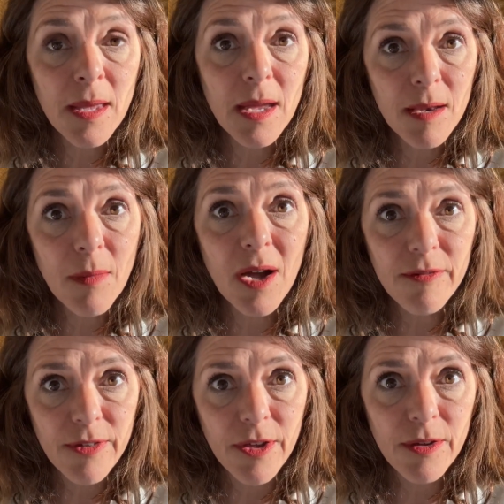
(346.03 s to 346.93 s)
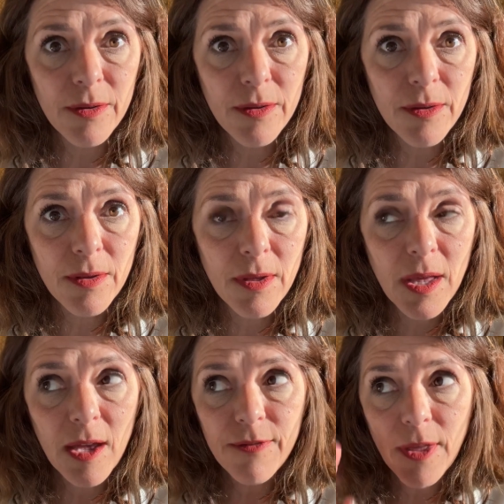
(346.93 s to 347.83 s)
In my view,
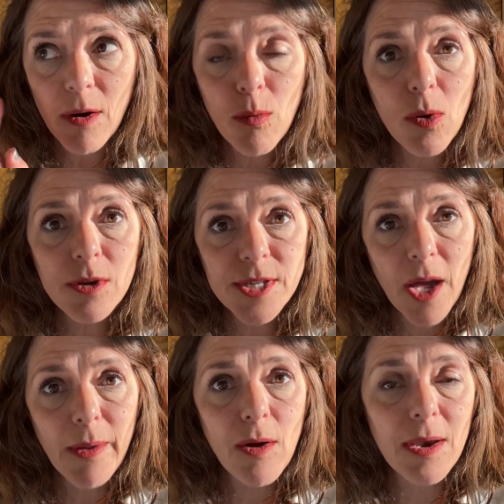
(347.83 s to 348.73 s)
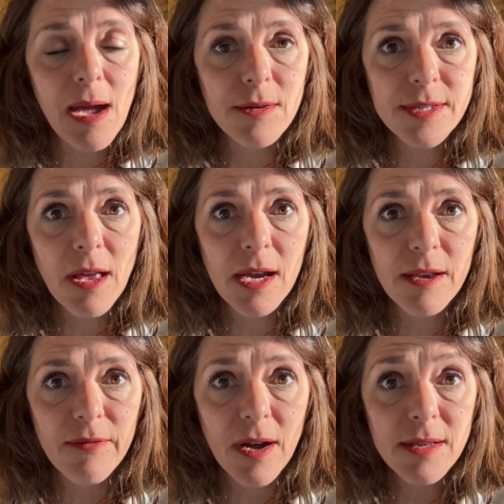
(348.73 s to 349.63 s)
if there are wars going on outside
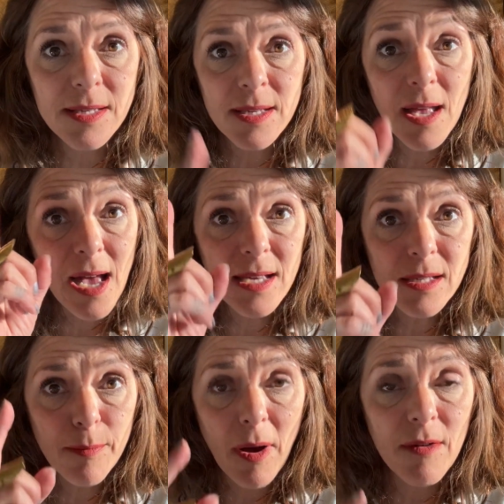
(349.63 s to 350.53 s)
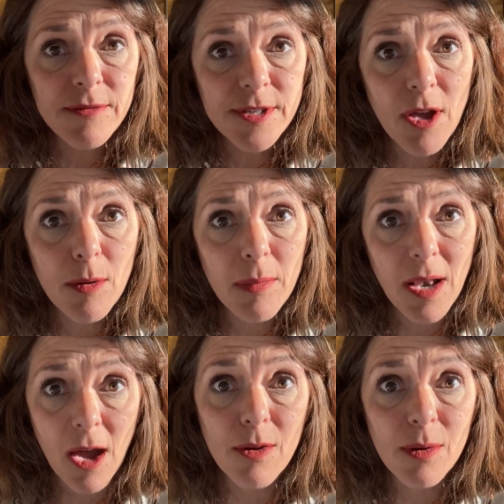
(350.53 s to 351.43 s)
of us, as above, so
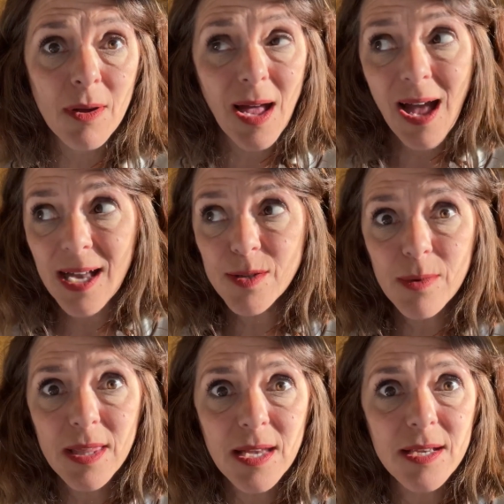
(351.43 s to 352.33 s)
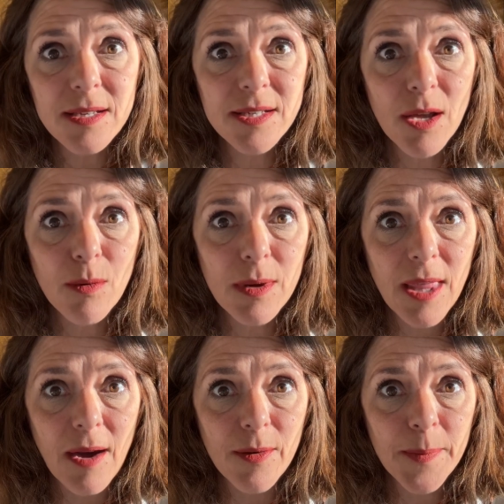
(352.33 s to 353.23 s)
below, as within, so without.